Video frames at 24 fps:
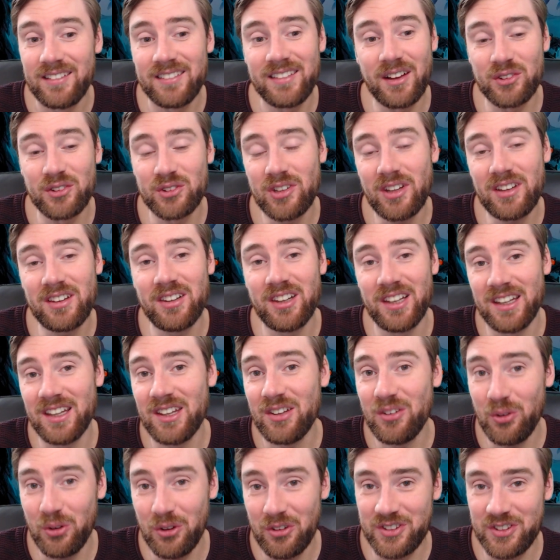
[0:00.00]
Now
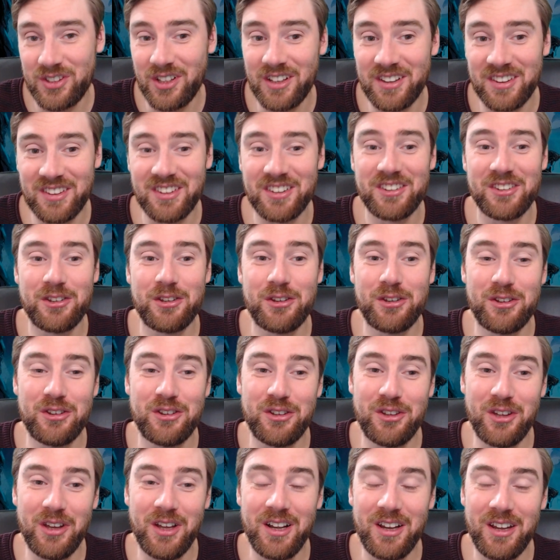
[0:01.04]
suddenly, all of a sudden,
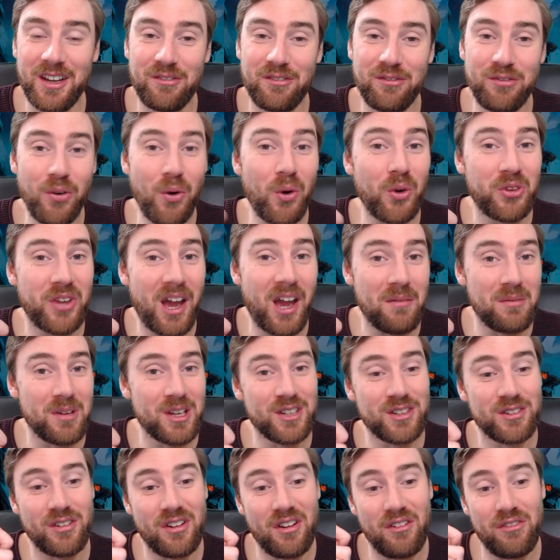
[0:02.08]
dealing 4
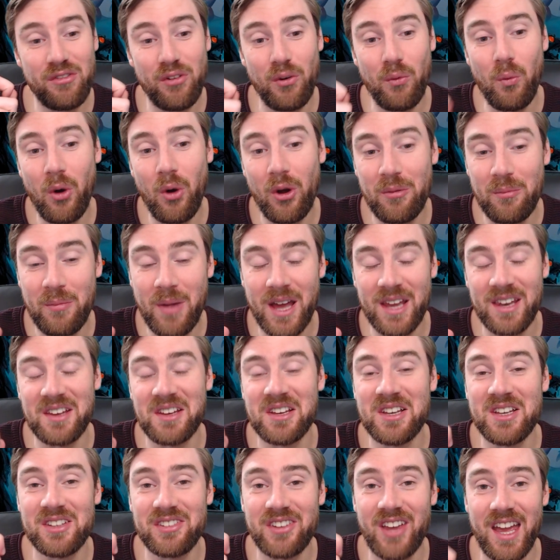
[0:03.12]
damage for 1 mana
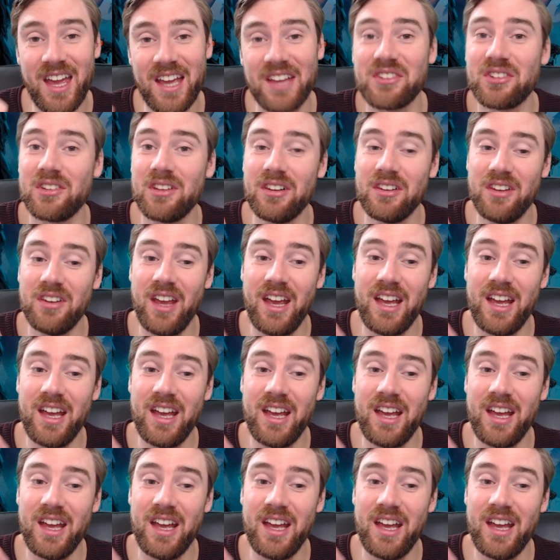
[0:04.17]
is excellent.